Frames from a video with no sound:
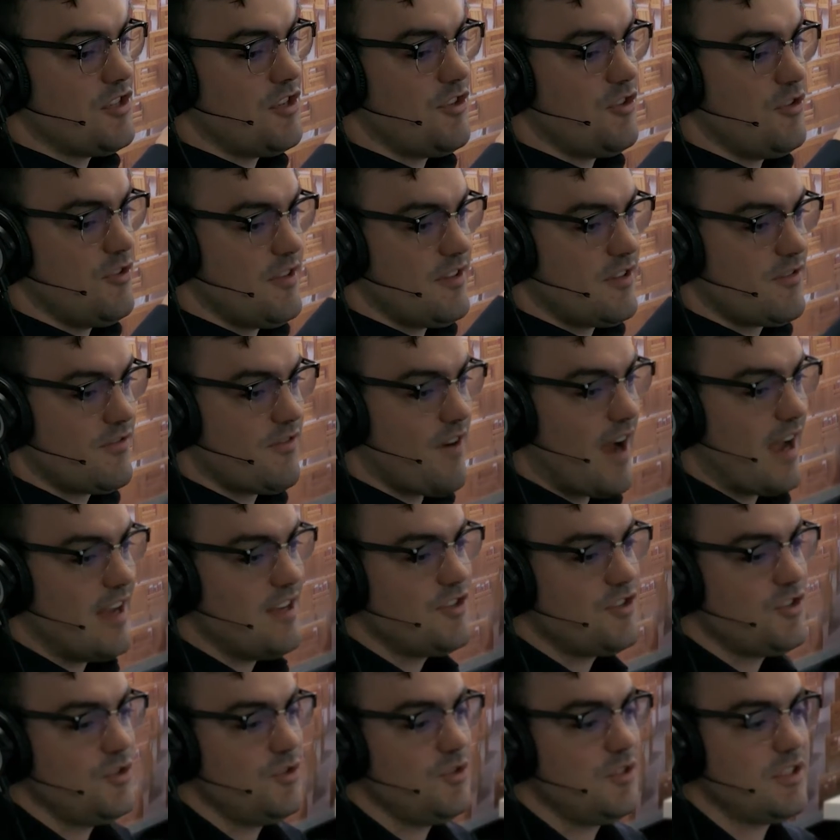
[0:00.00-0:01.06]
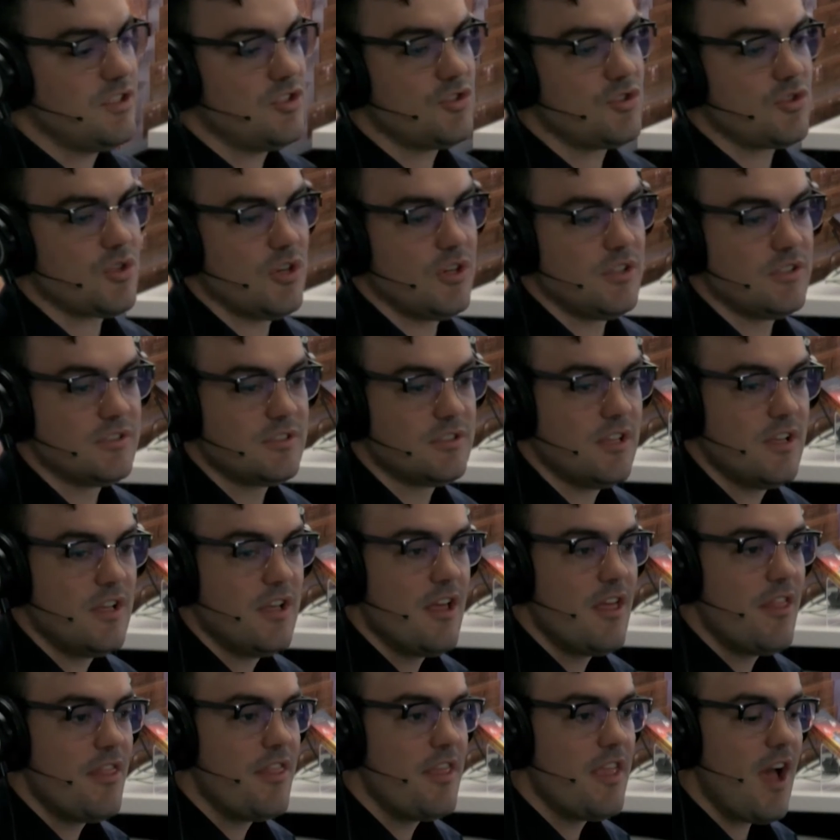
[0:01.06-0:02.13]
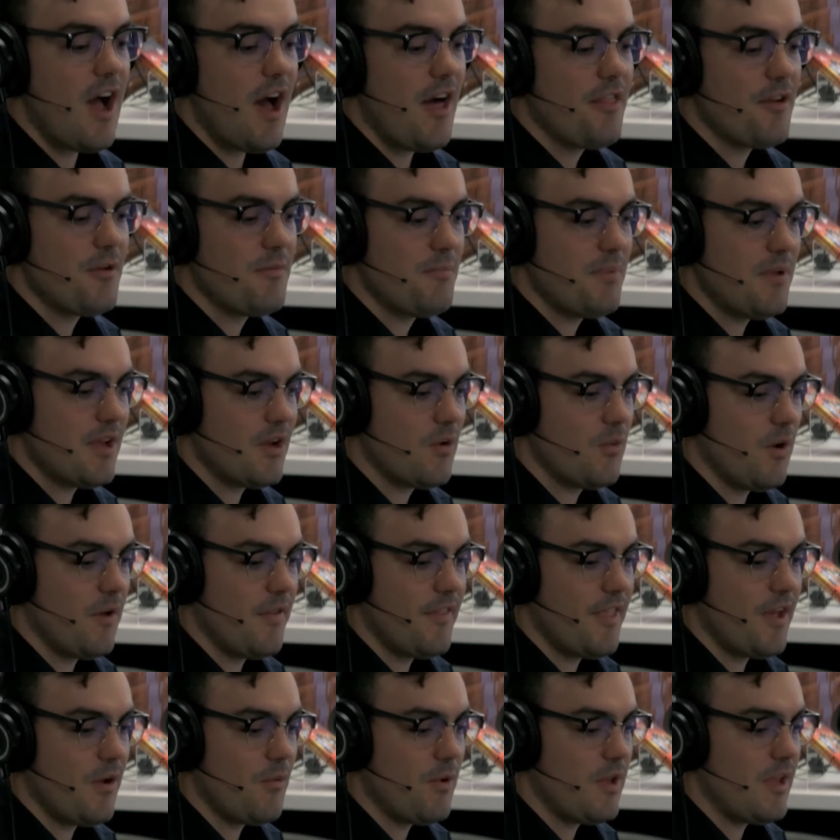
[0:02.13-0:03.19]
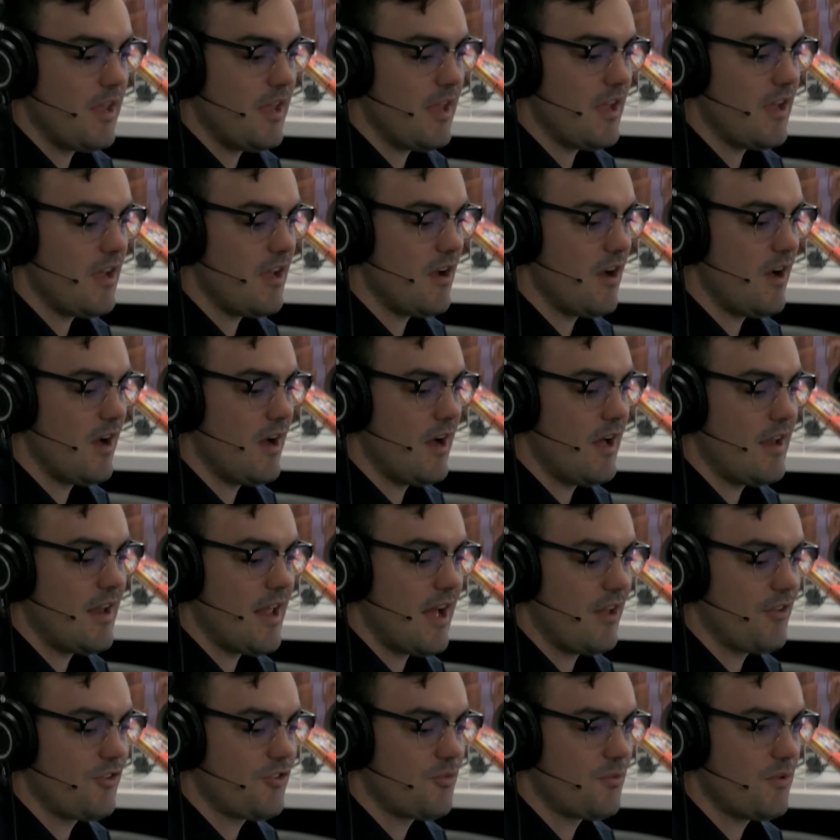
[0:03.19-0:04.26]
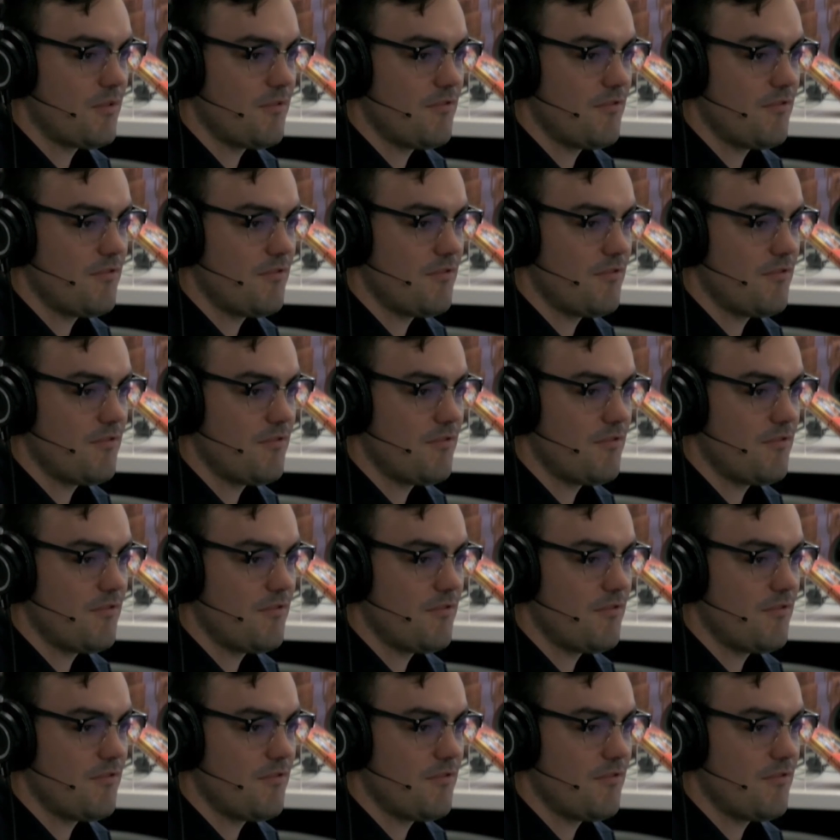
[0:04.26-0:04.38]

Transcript: you yeah. to do these fine-tuned controls. The other big one that we uh, announced